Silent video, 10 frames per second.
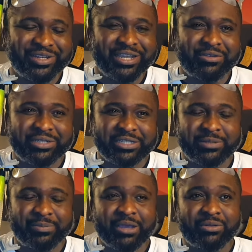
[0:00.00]
to
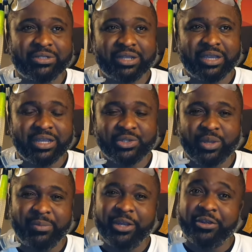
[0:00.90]
about 20
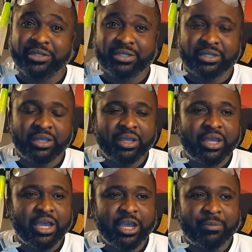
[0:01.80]
meters
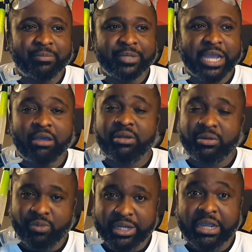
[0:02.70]
down, and
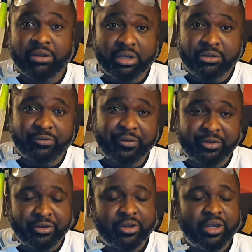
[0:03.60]
went down a little
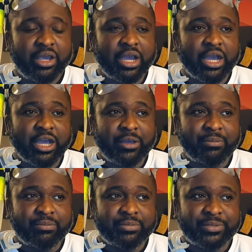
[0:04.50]
further.
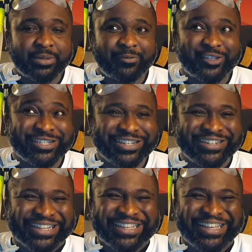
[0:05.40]
Some of us did.
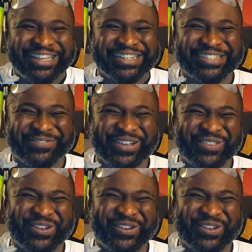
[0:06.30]
It's about 30